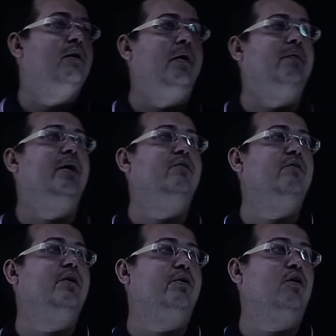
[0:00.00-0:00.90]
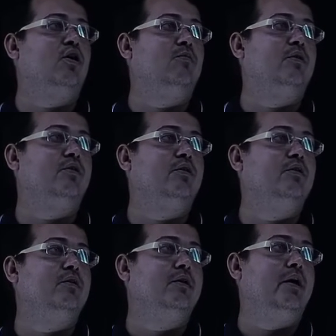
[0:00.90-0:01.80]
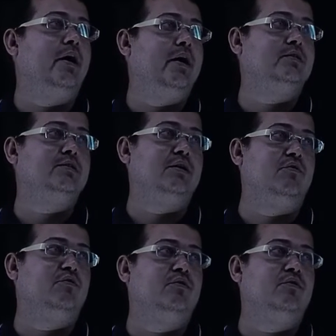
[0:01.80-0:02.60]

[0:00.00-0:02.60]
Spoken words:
and then we will talk about the HCF,